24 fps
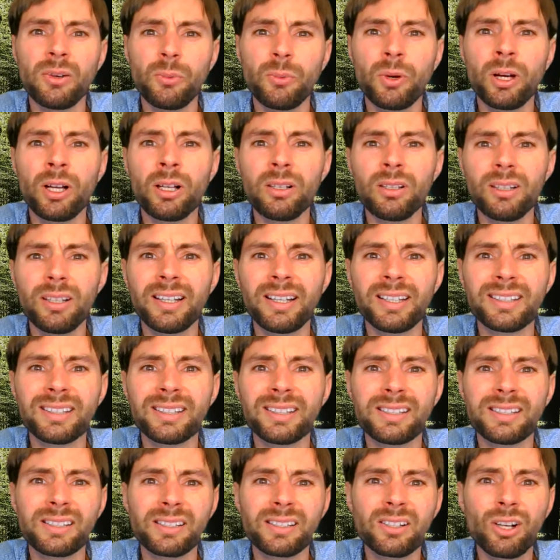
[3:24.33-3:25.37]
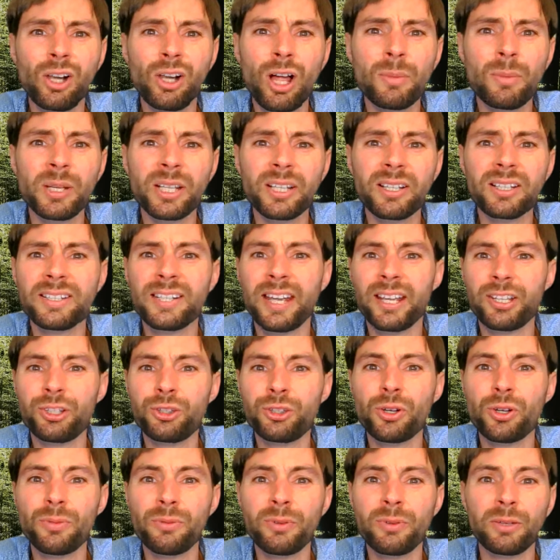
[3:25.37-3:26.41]
Well, it's climate
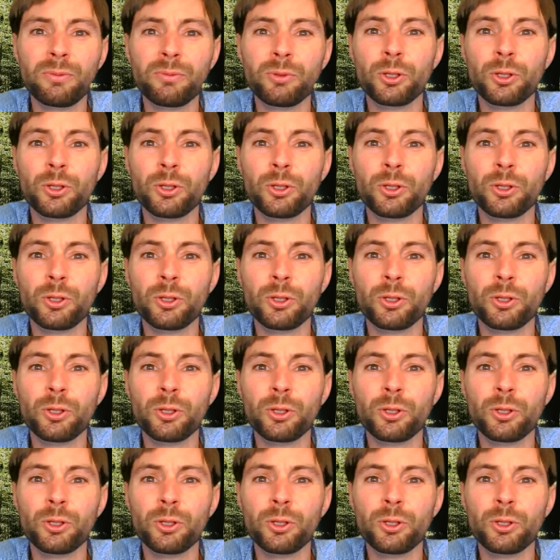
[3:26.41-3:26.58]
catastrophe